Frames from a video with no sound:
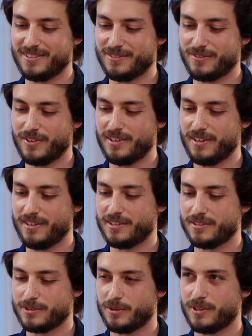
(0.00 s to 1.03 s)
funny
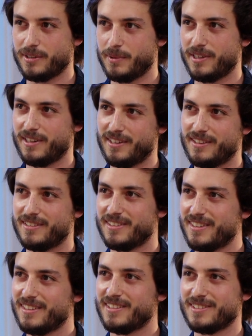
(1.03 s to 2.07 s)
little story behind
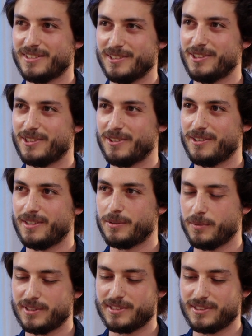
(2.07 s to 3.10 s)
SURGICON. It
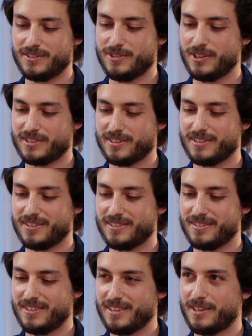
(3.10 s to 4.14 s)
was just
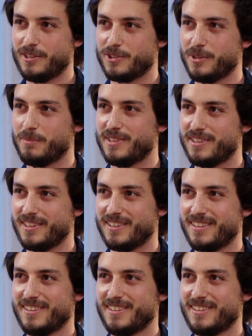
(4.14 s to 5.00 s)
a kitchen meeting.